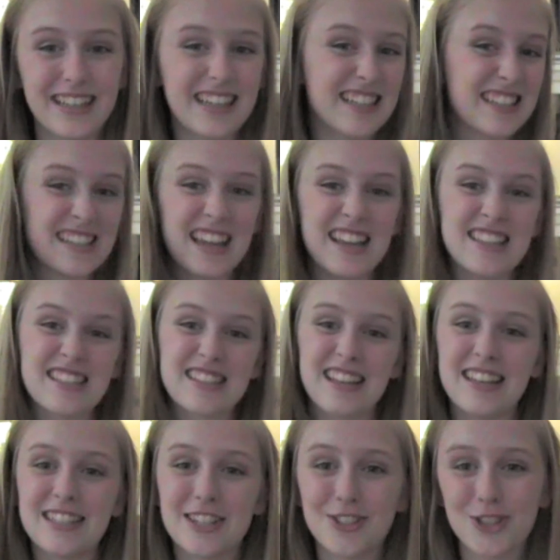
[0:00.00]
And it's a nice
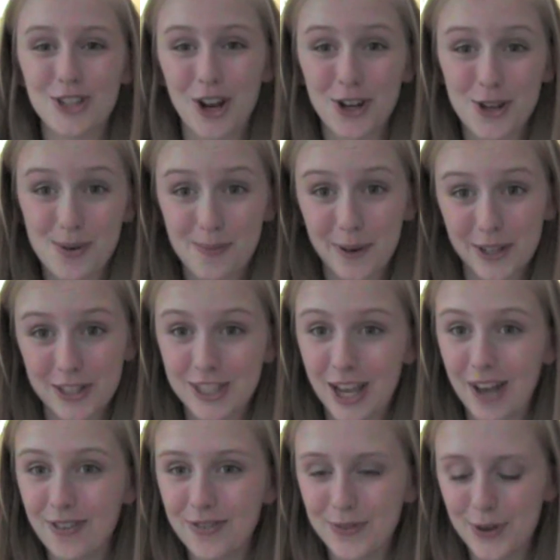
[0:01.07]
addition on your
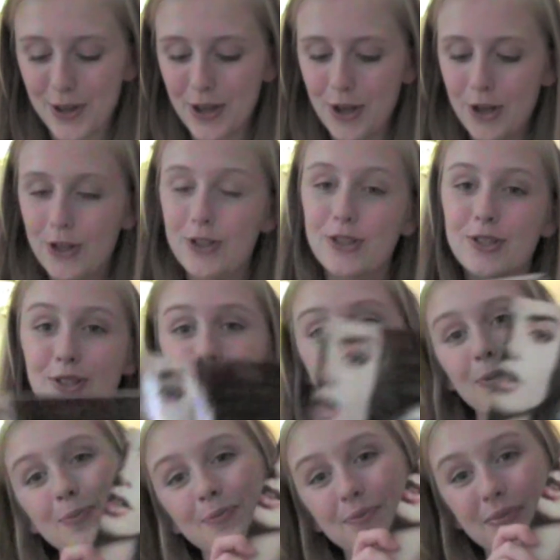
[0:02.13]
bookshelf.
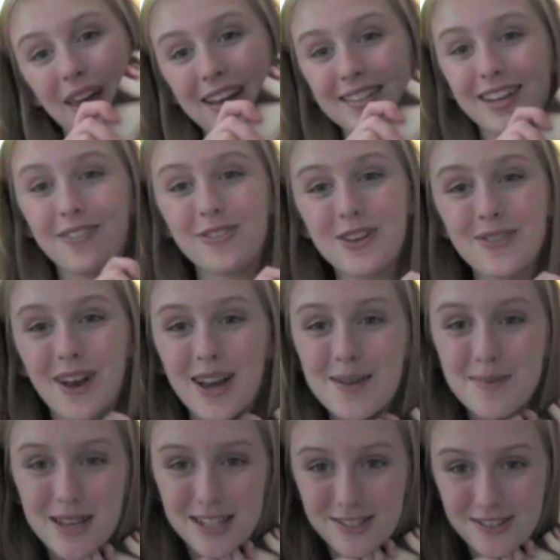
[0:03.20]
So I definitely
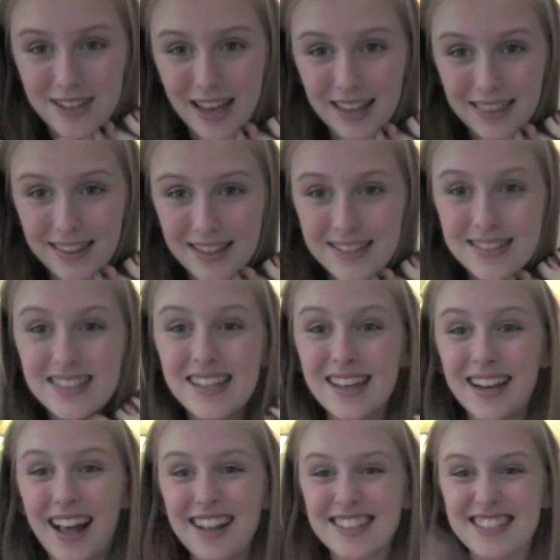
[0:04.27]
recommend you get this,
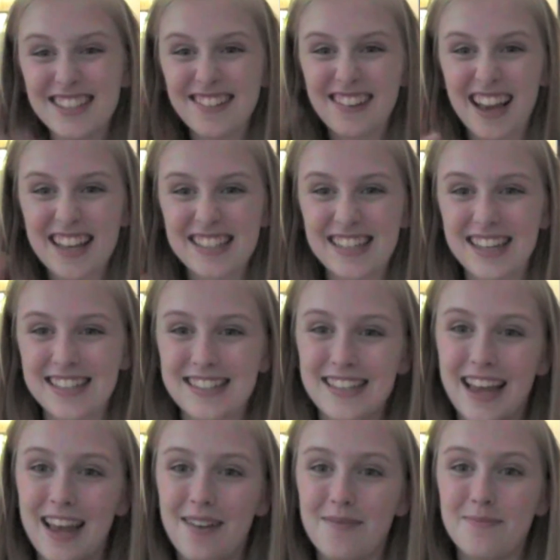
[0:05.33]
and I'll see you guys next
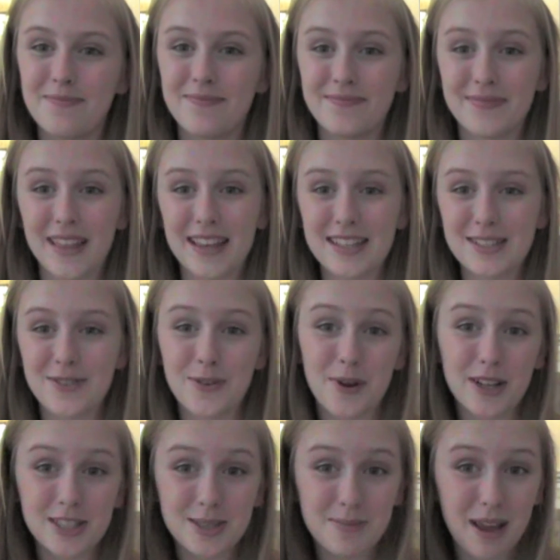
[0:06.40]
time. Thanks for
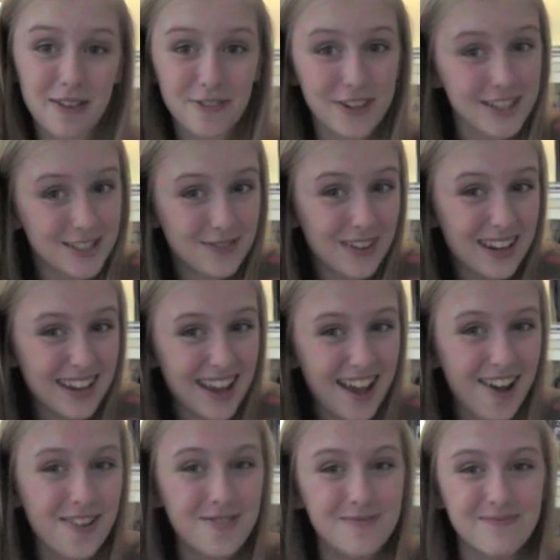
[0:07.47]
watching my first
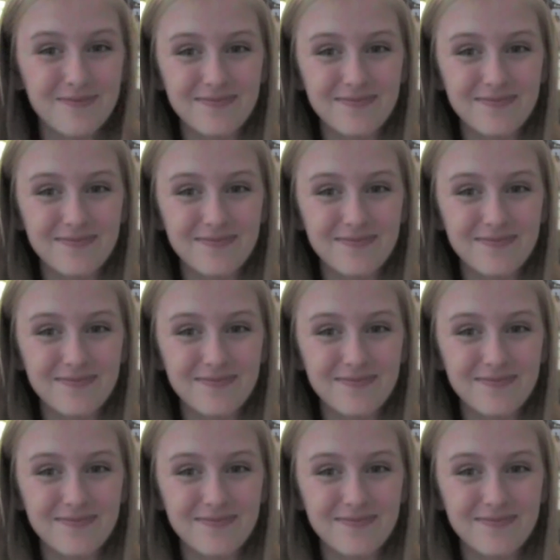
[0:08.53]
video.